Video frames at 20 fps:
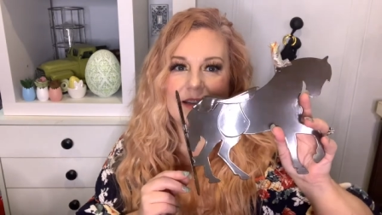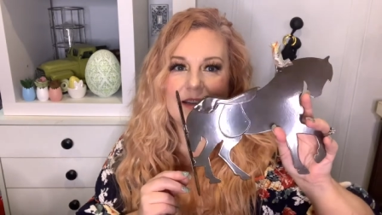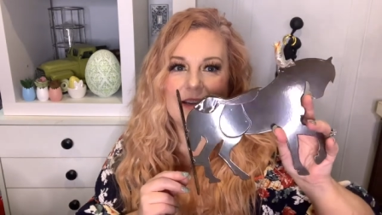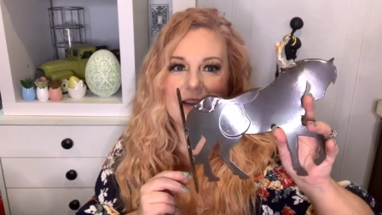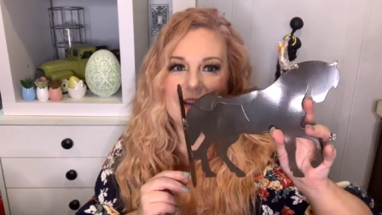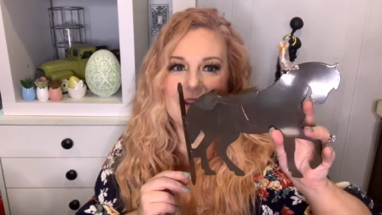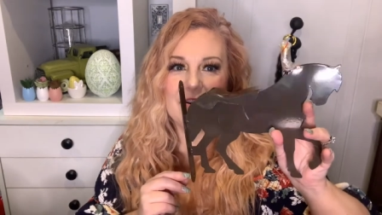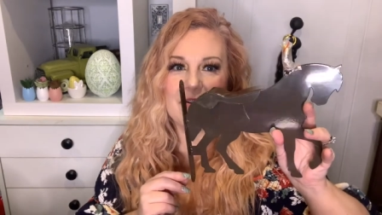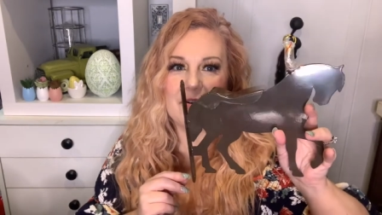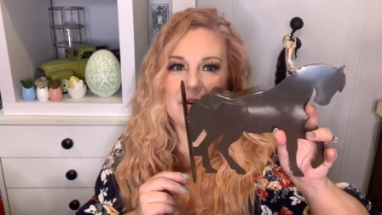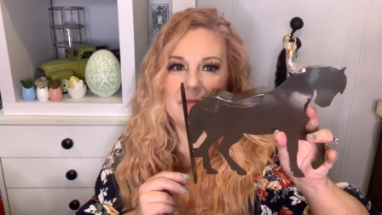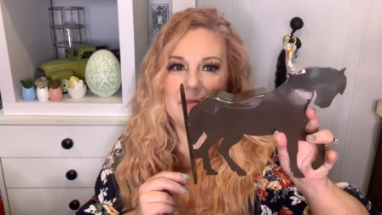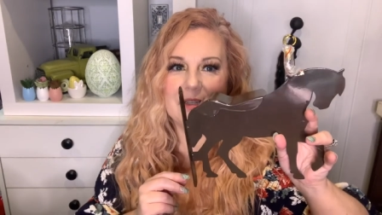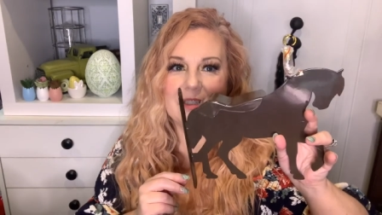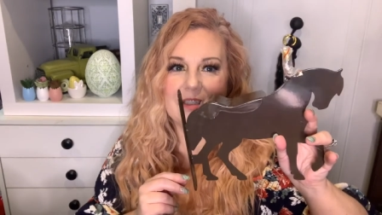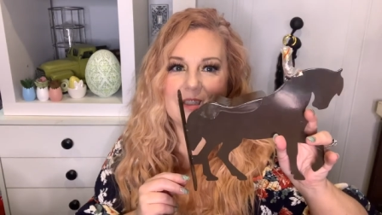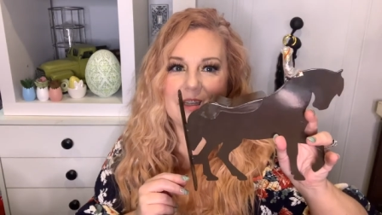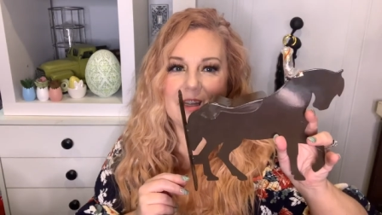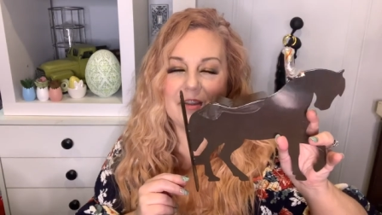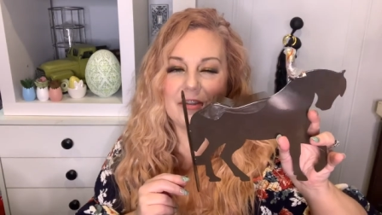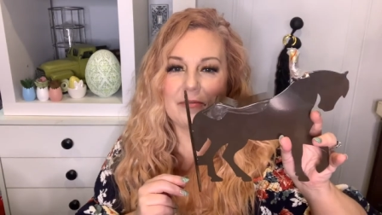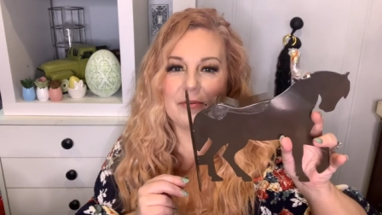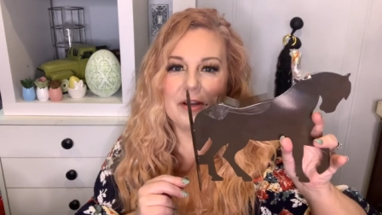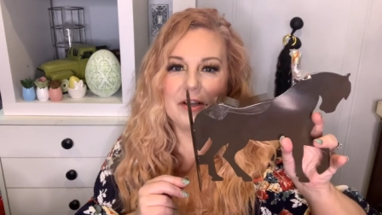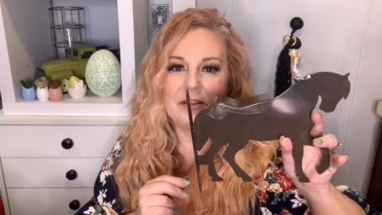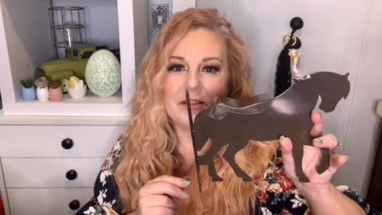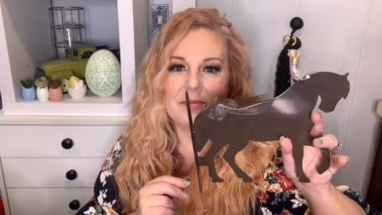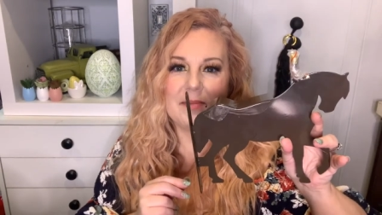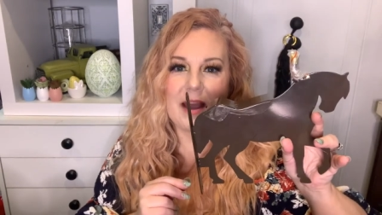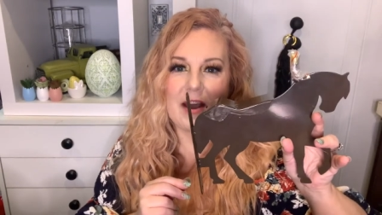enormously
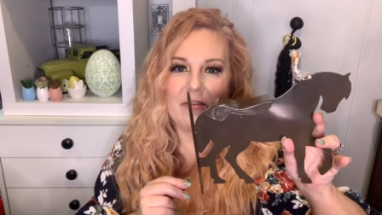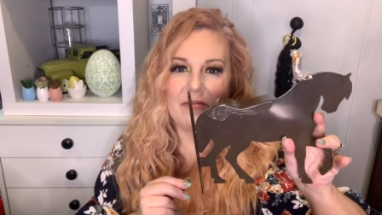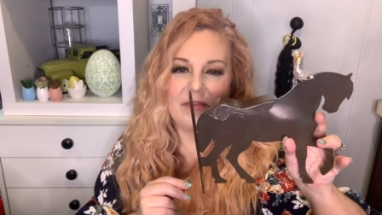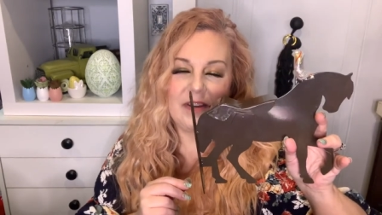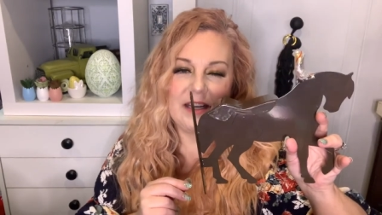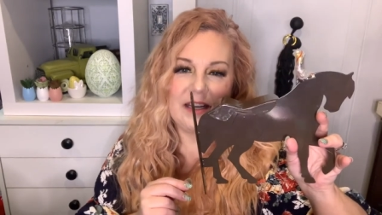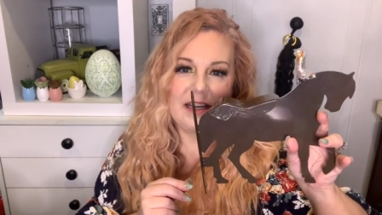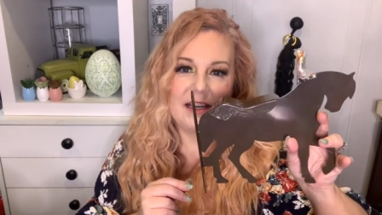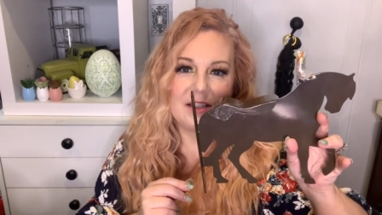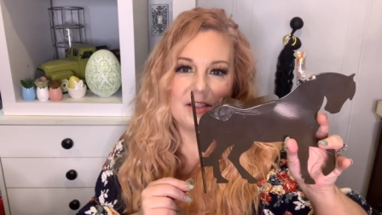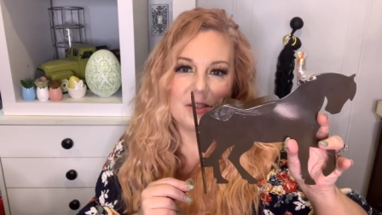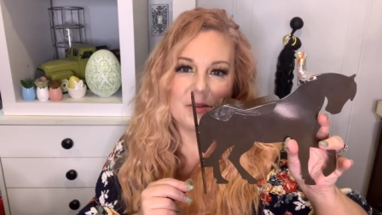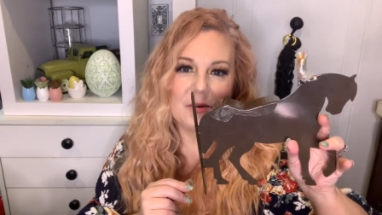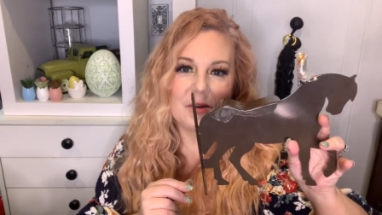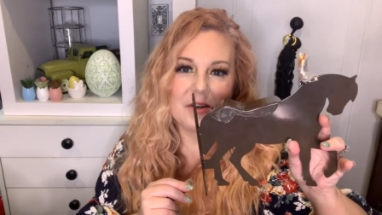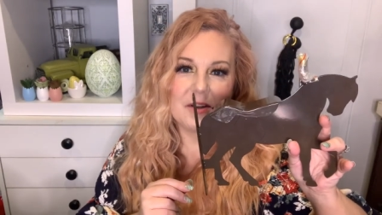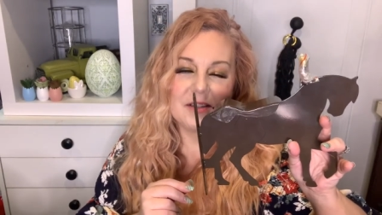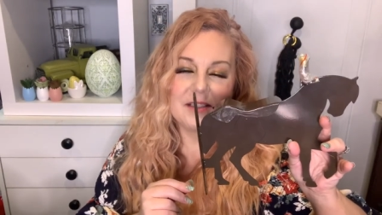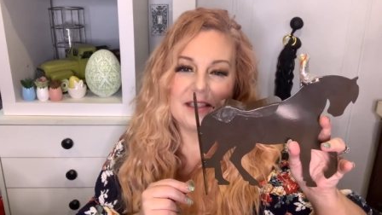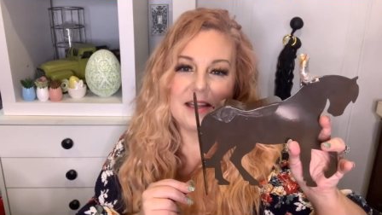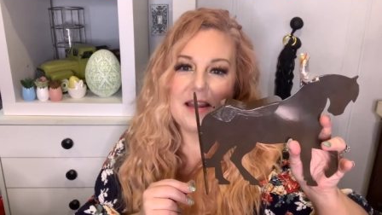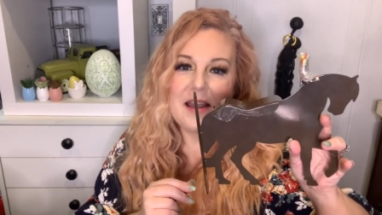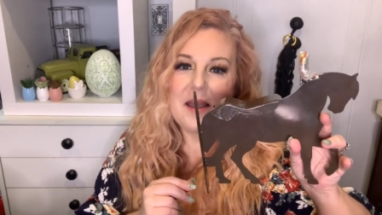thrilled about feeding squirrels,